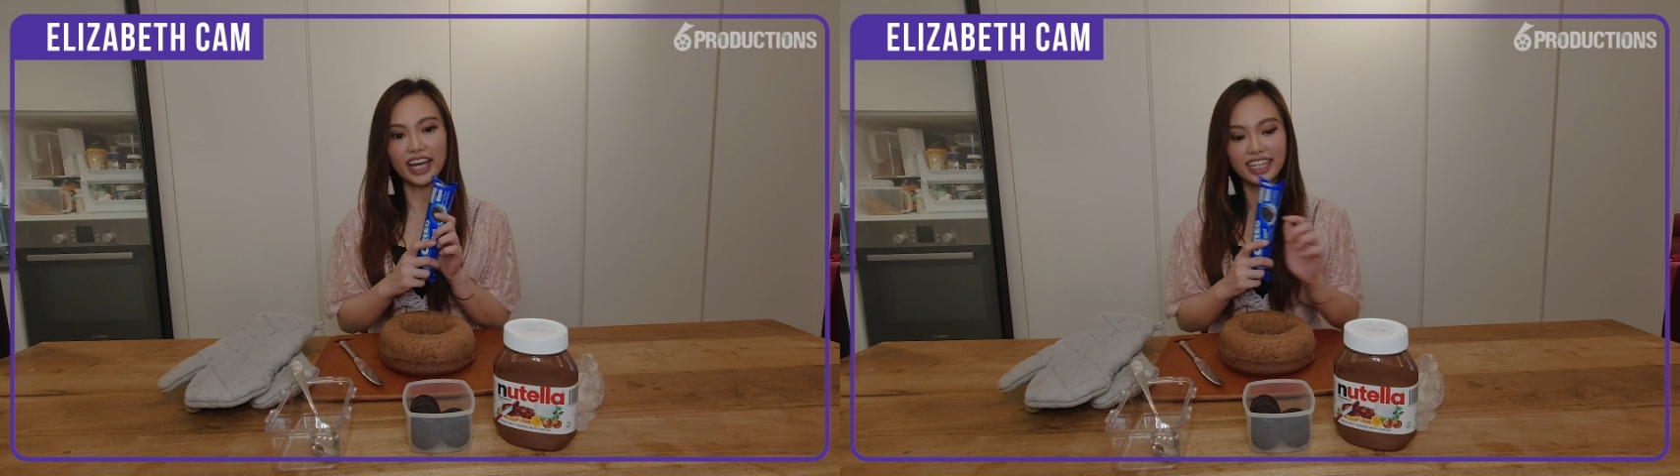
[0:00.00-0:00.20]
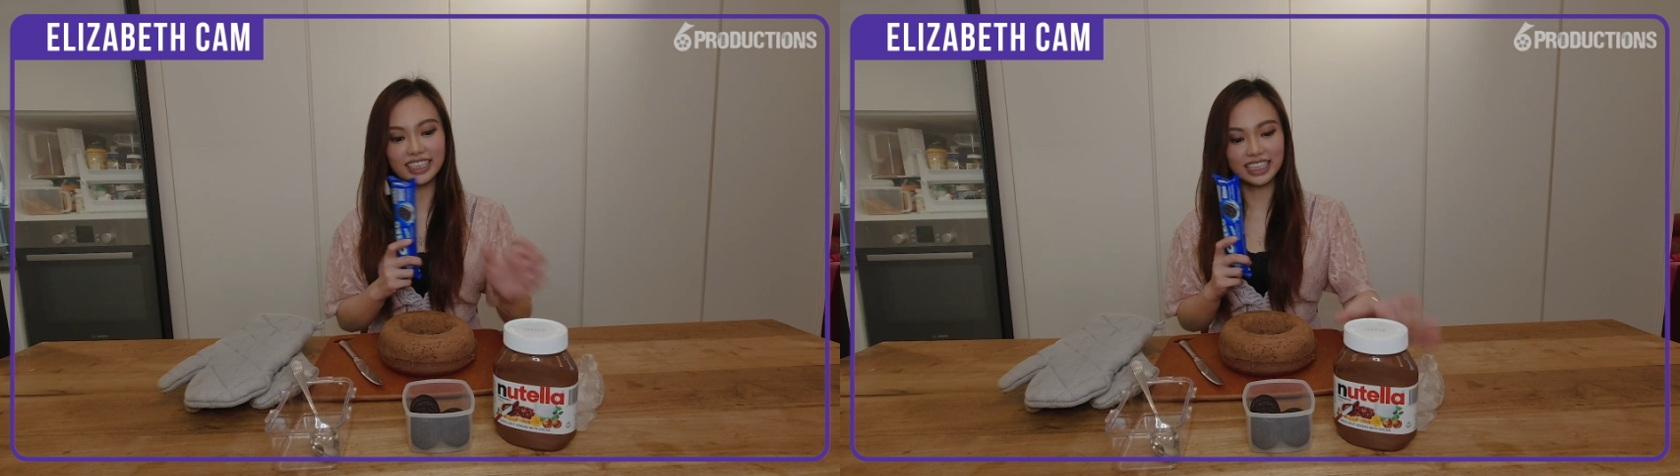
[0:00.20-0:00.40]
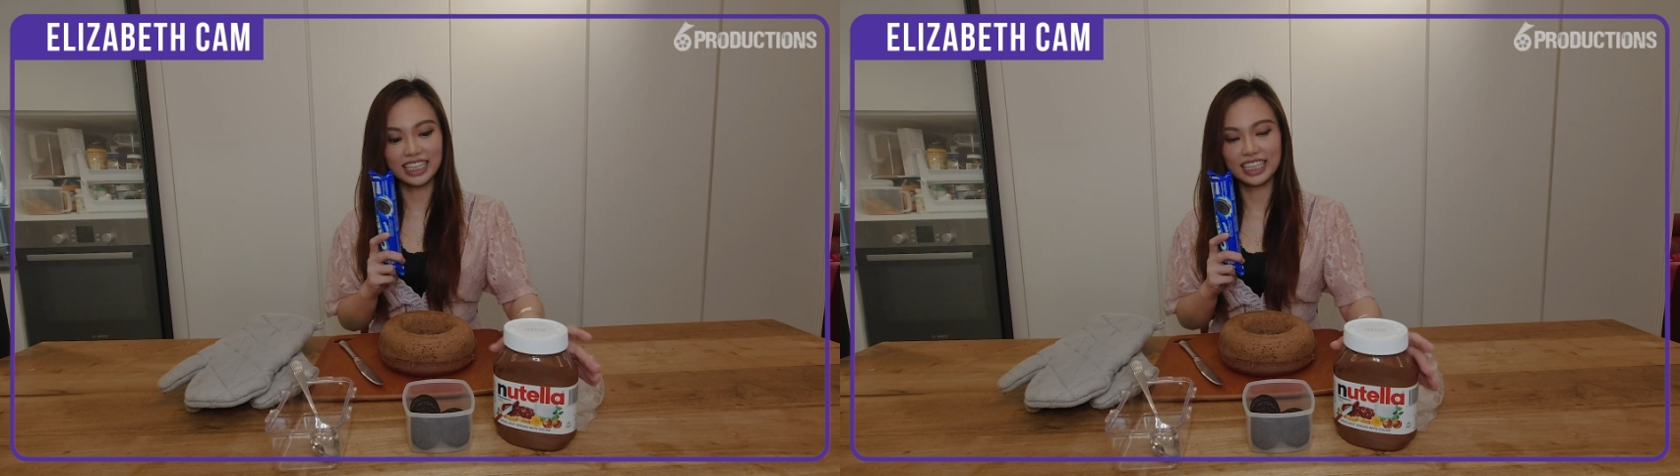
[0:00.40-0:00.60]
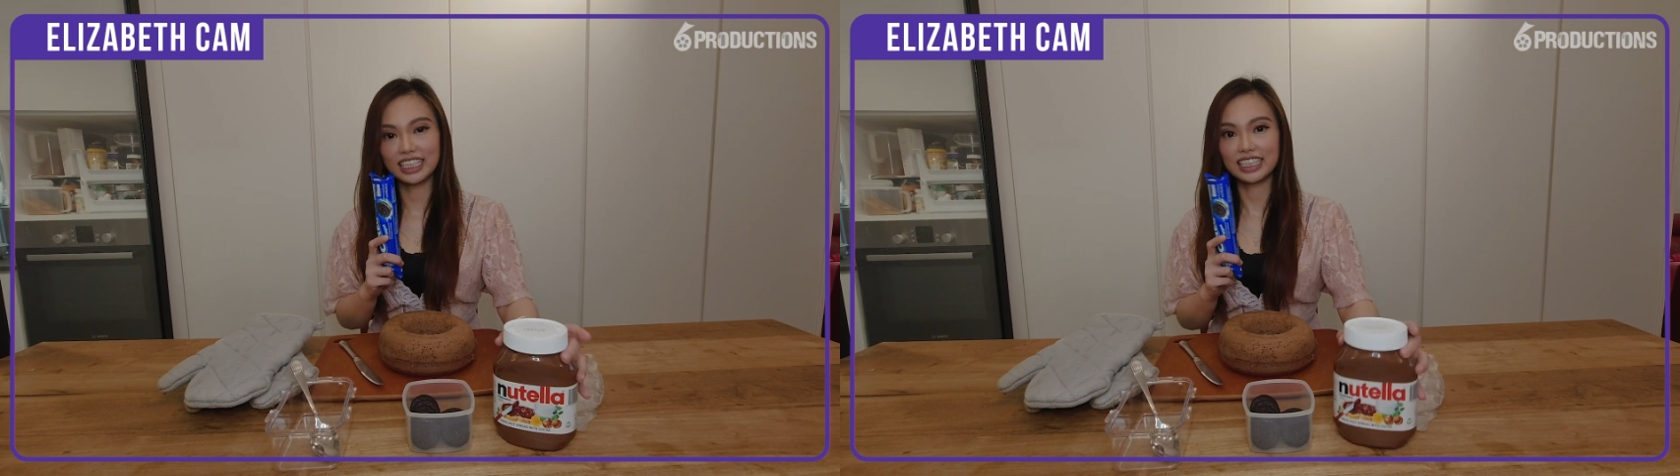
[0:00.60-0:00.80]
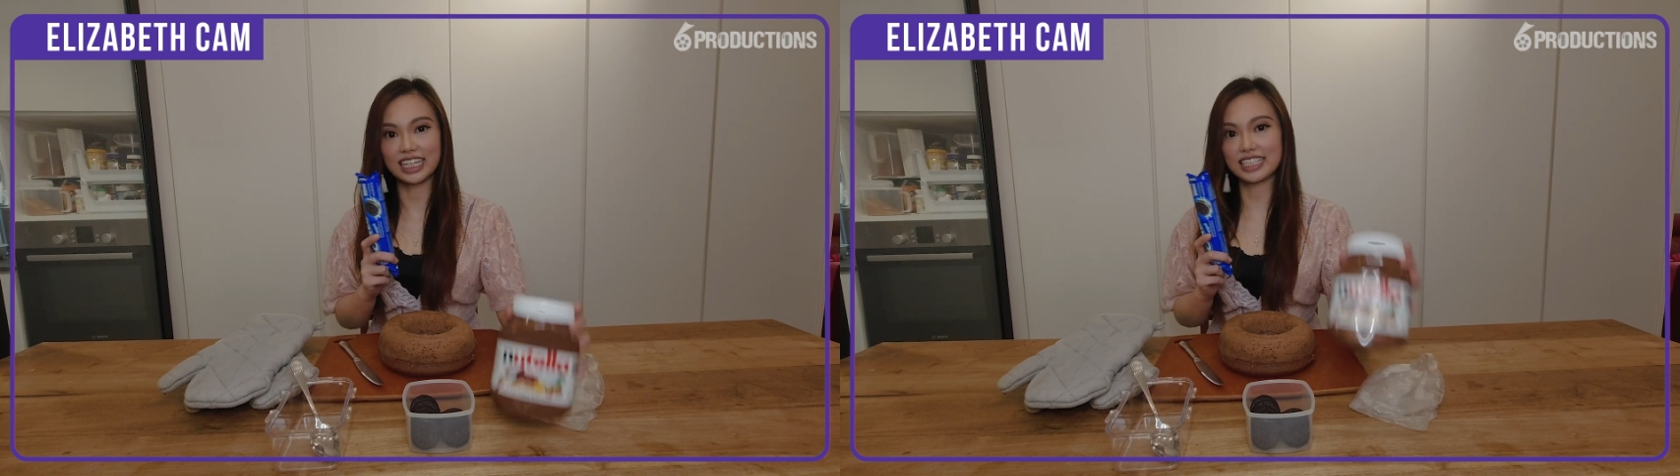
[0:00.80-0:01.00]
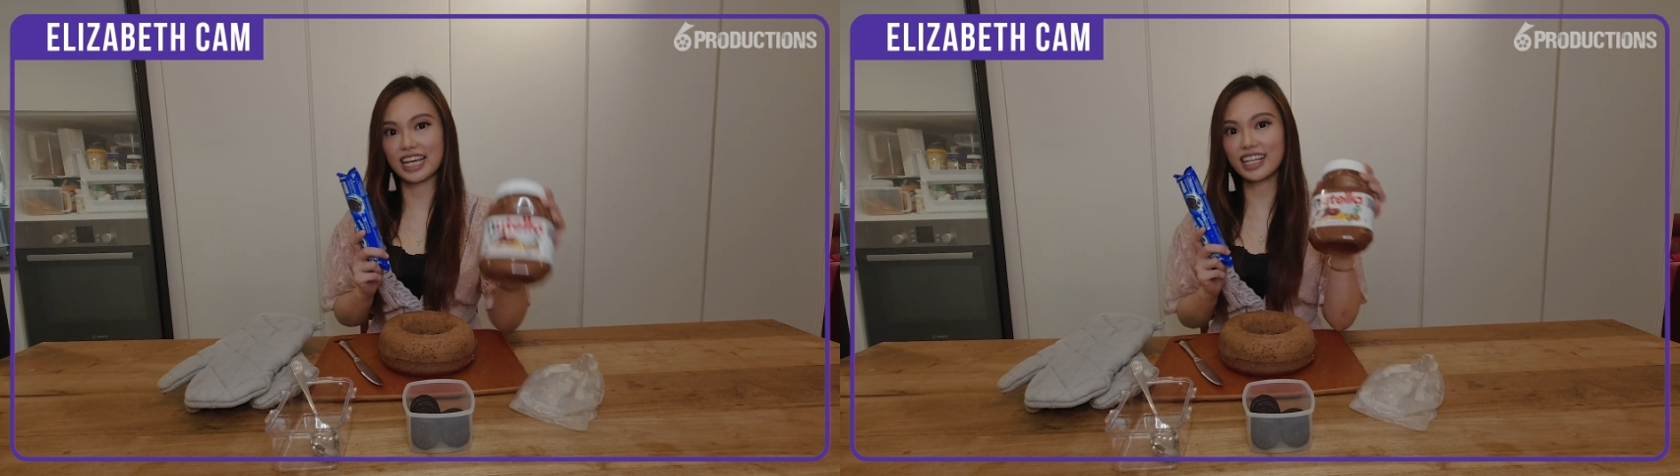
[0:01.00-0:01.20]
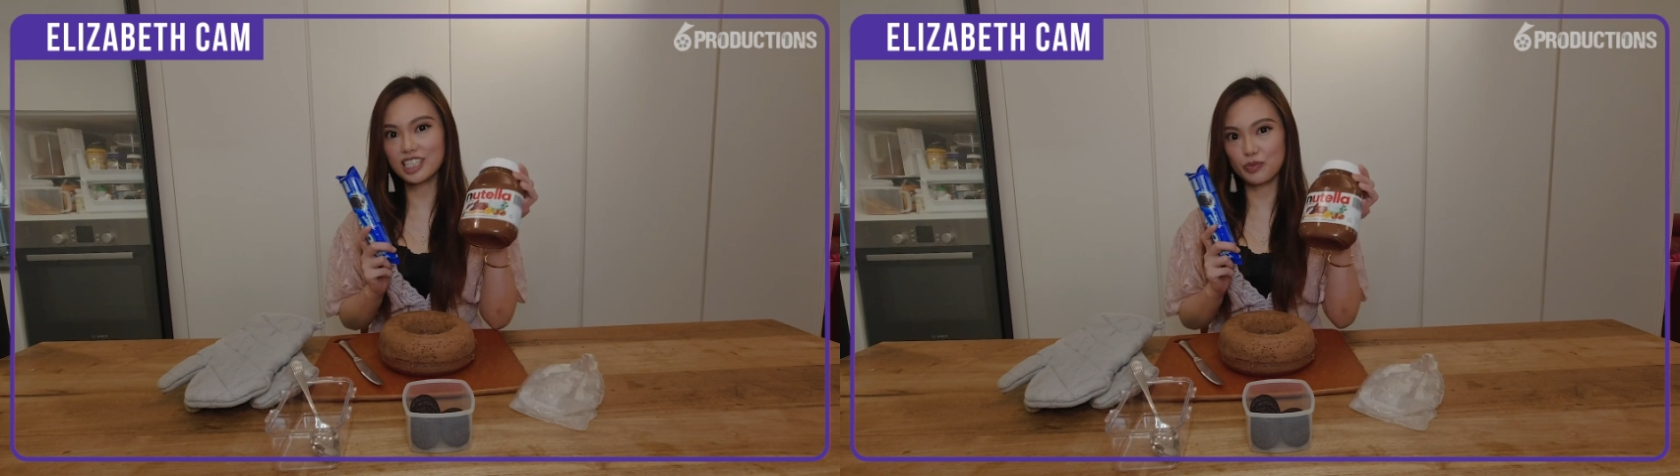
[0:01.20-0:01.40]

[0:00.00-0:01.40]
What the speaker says: and Nutella